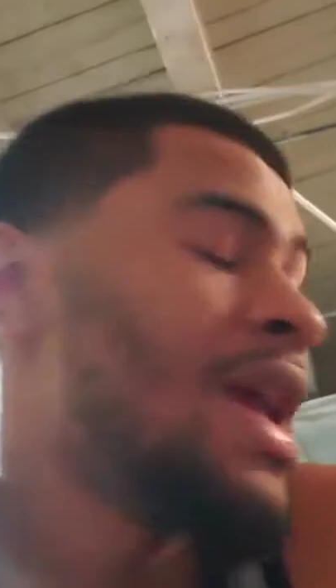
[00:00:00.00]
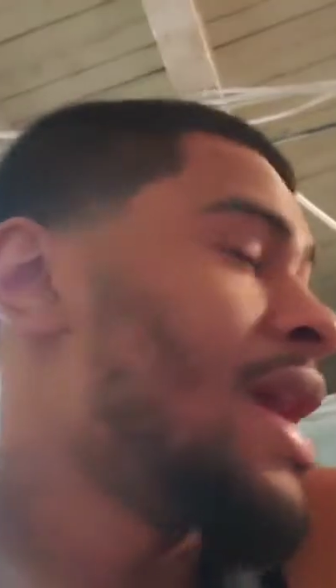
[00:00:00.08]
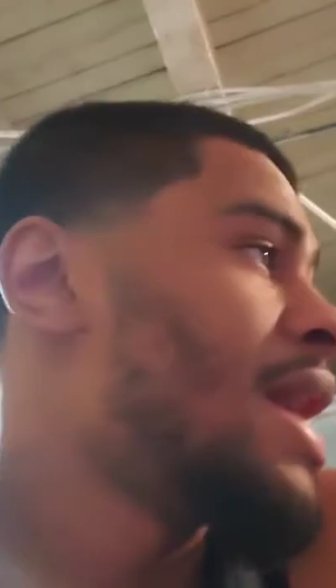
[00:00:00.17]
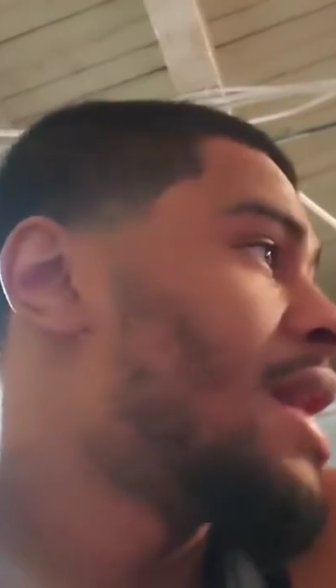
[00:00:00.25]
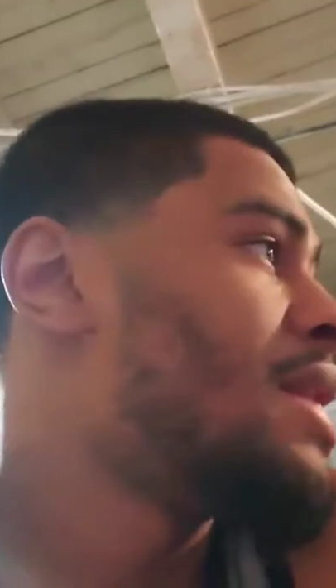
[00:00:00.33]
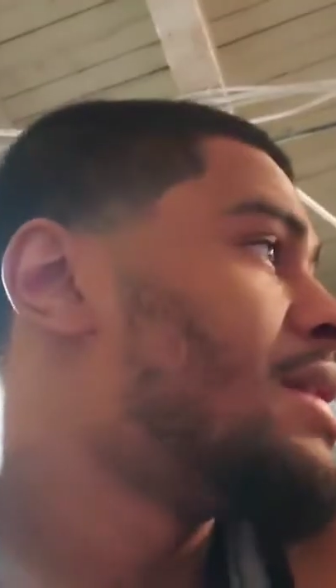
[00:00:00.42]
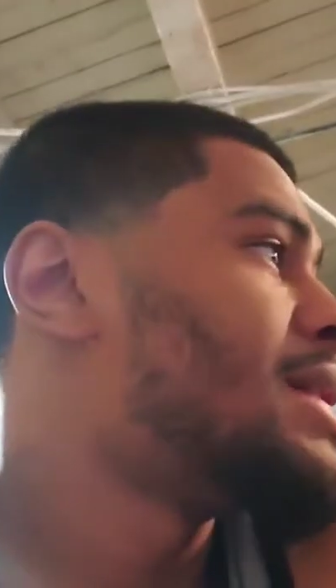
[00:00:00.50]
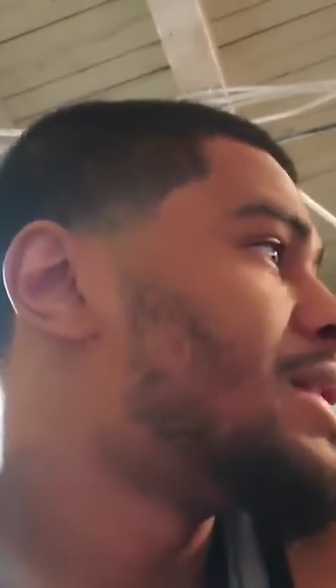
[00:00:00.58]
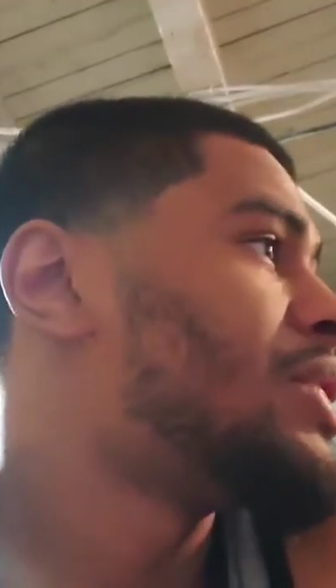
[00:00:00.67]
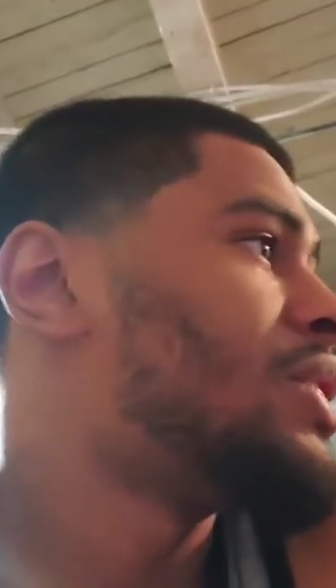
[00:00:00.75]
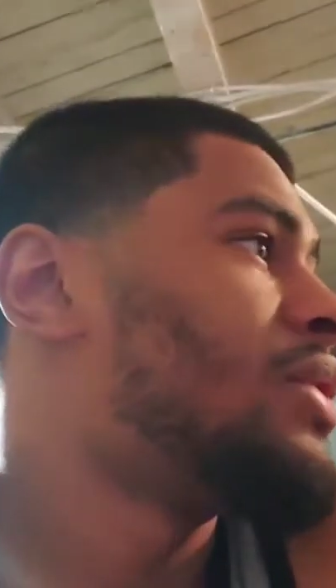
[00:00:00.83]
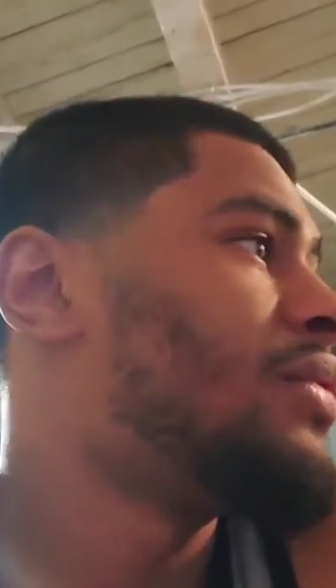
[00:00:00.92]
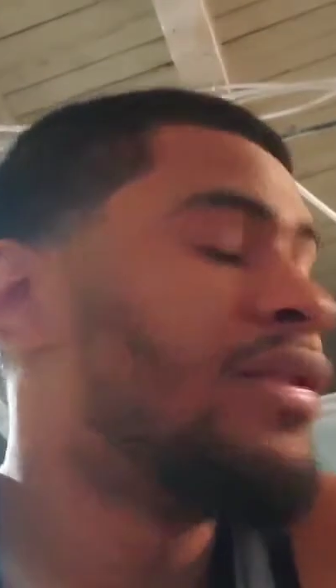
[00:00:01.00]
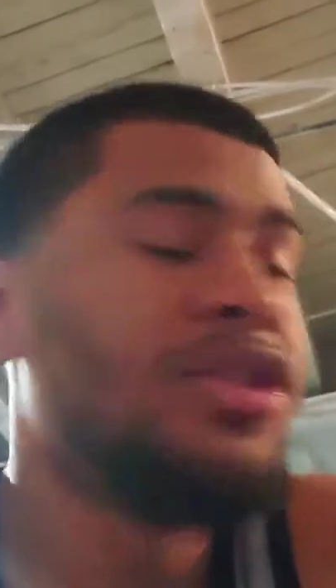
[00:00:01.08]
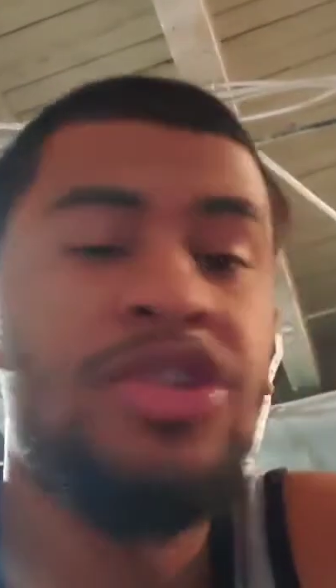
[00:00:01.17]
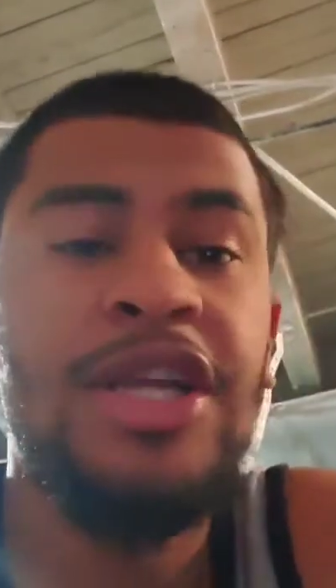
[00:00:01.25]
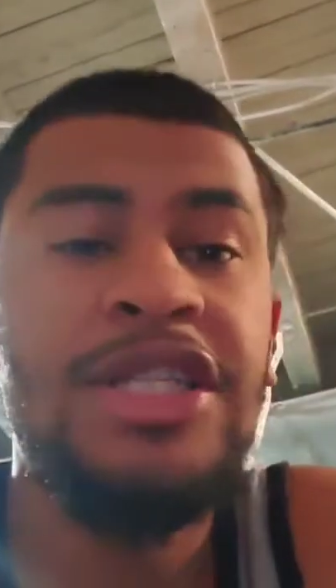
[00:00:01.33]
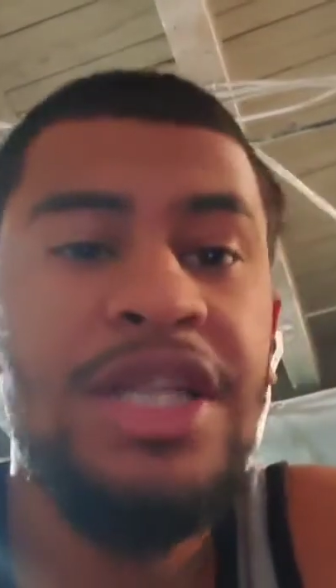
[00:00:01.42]
and since your
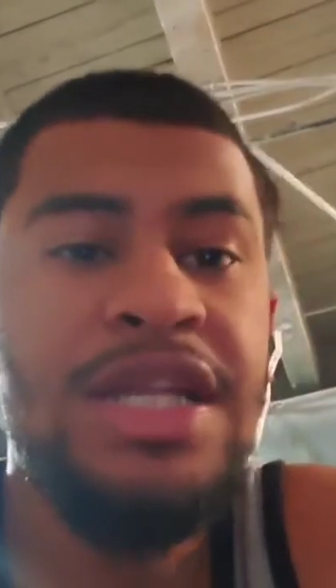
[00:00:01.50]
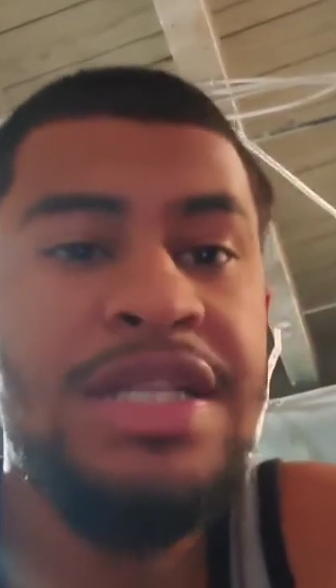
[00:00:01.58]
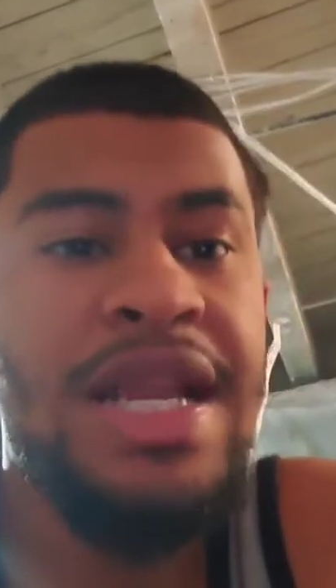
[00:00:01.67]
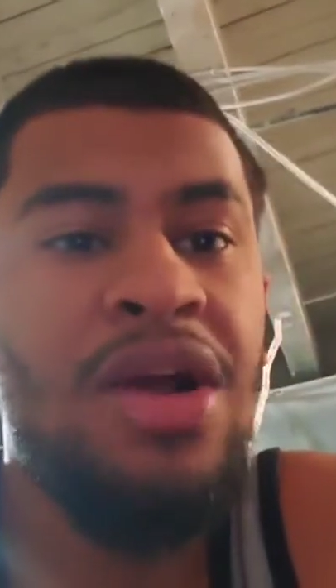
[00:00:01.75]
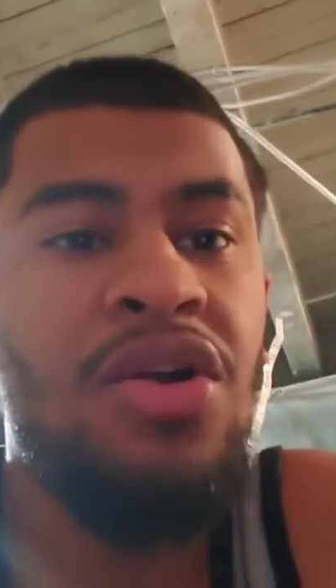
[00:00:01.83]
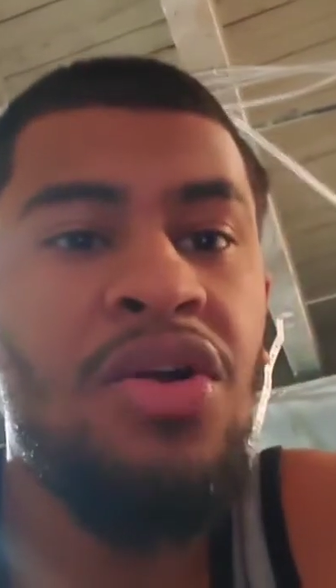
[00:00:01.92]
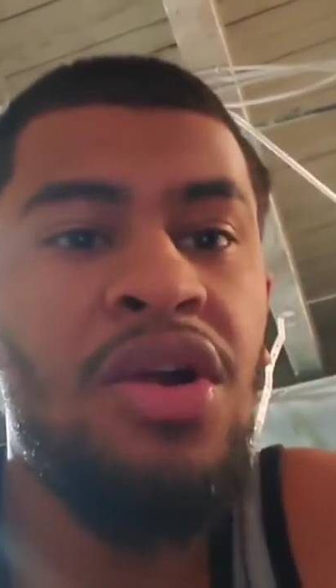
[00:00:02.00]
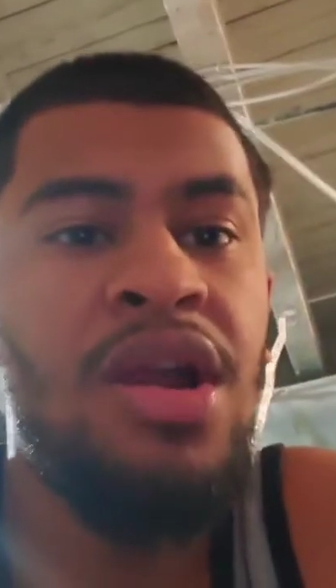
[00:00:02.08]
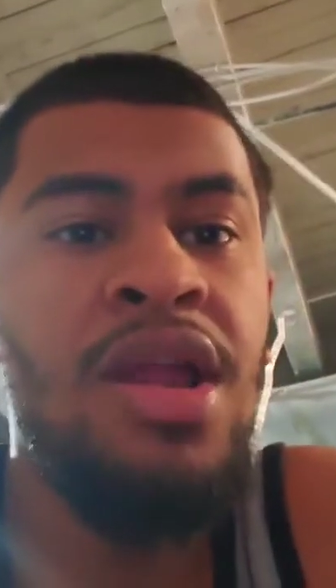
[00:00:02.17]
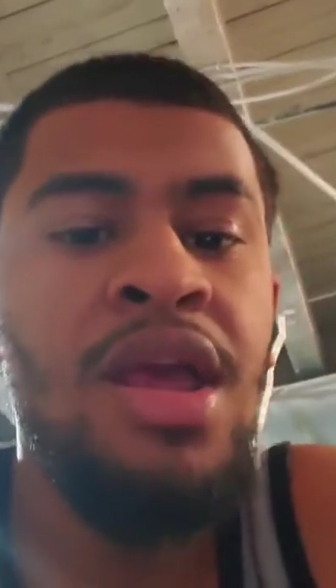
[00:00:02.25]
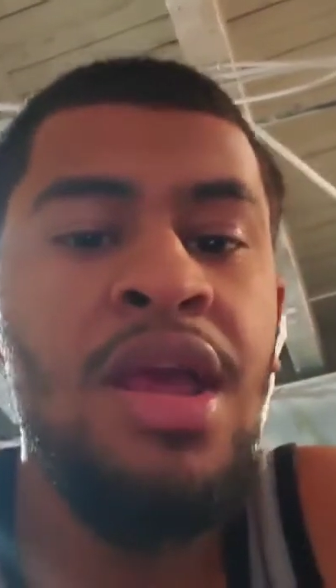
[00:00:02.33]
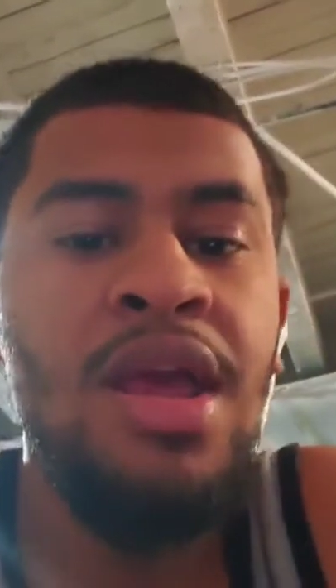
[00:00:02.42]
filtration is not on,